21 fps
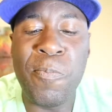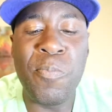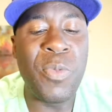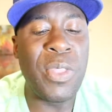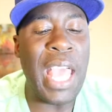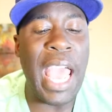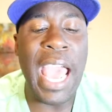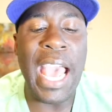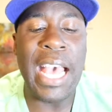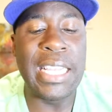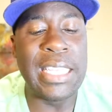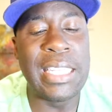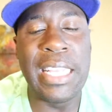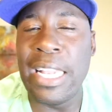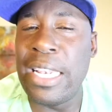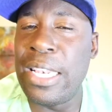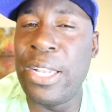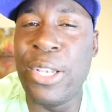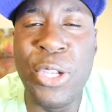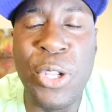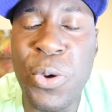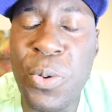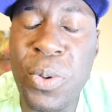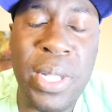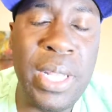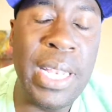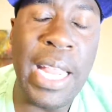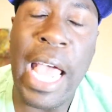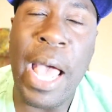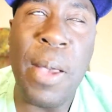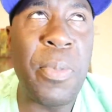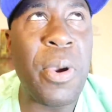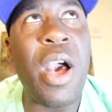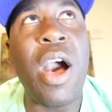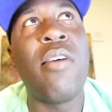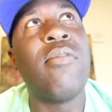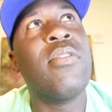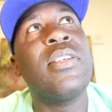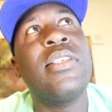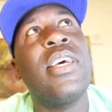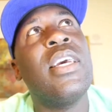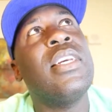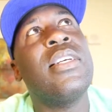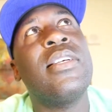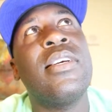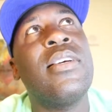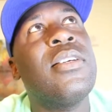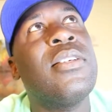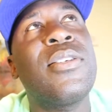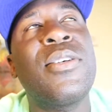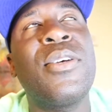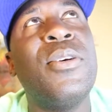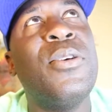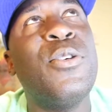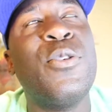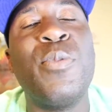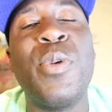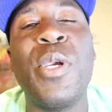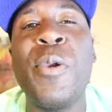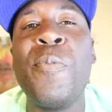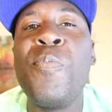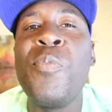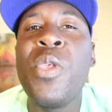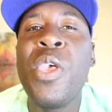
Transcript: that has nothing to do with the damn conversation. Excuse me.